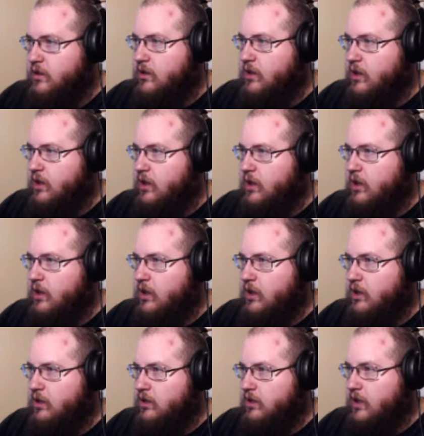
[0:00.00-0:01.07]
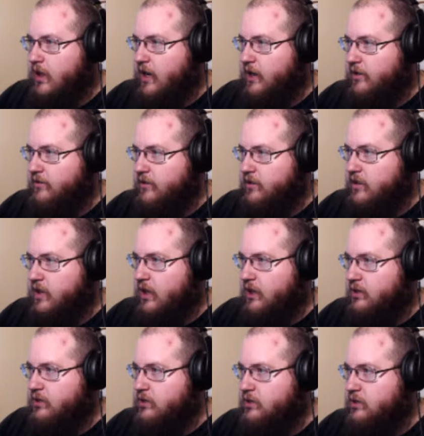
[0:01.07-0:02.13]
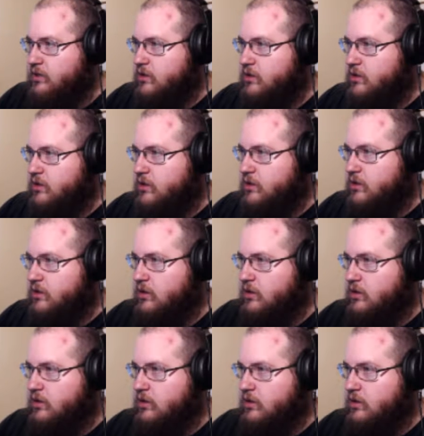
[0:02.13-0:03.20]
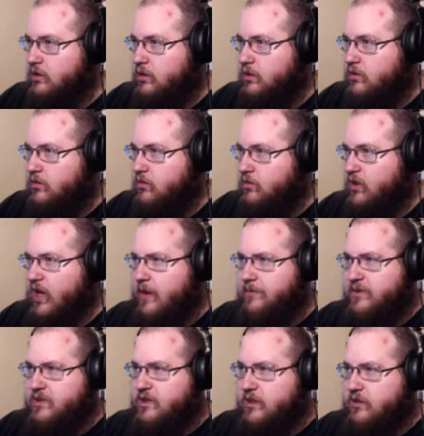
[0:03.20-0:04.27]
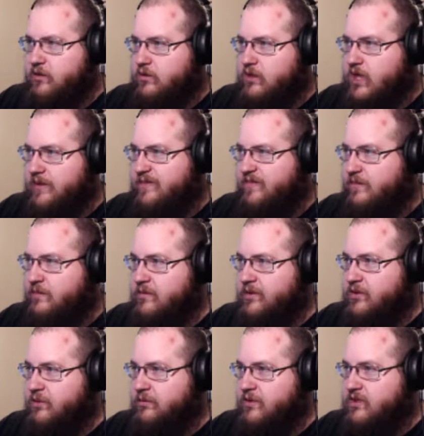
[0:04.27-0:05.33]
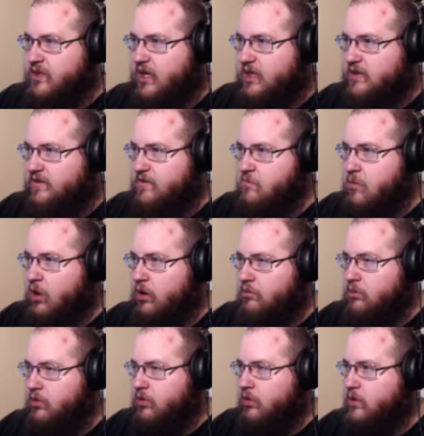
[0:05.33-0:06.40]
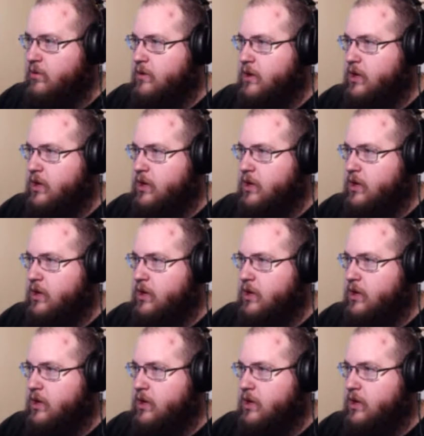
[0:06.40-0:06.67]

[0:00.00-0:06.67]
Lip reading: Gather intelligence. What happens here on top of a mushroom the size of a Marlboro?